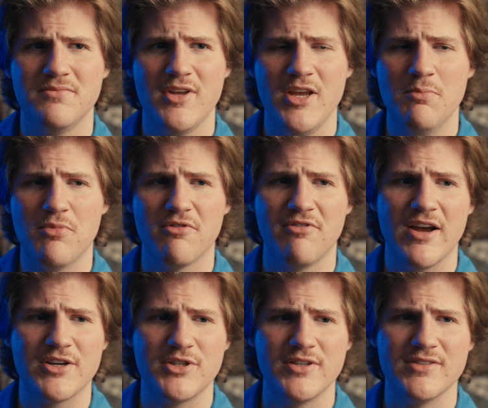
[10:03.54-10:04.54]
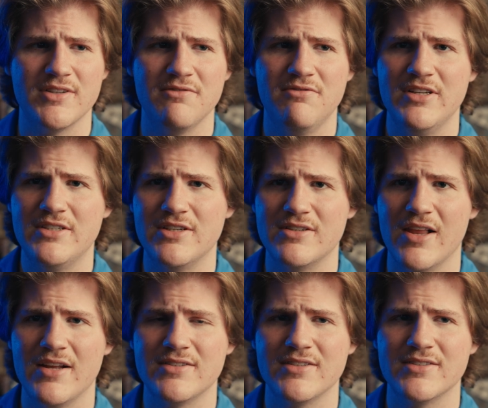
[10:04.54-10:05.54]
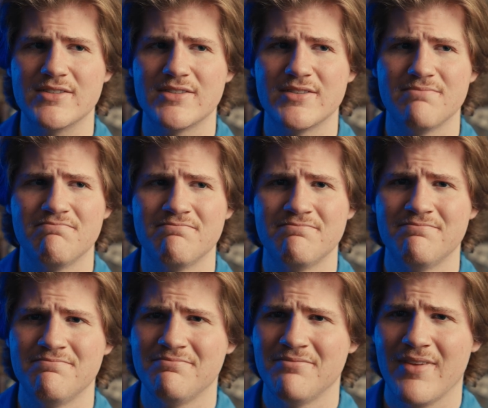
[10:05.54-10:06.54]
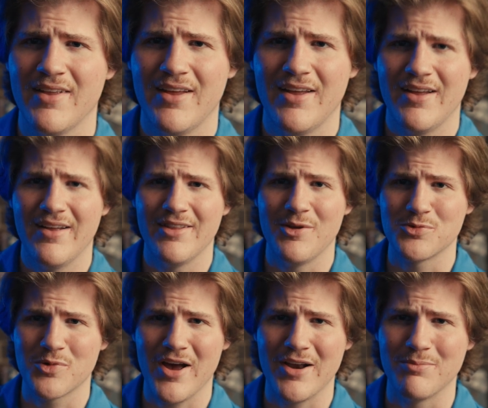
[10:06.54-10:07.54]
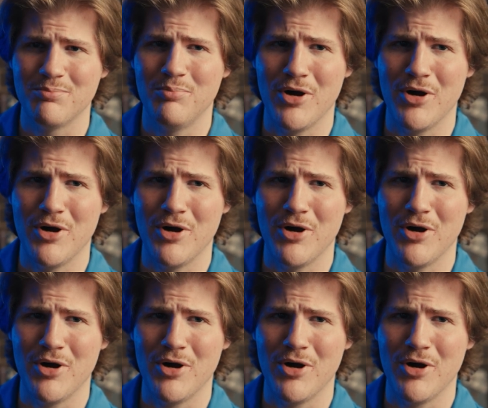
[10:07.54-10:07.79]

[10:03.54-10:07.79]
imperfections in vintage lenses, those were kind of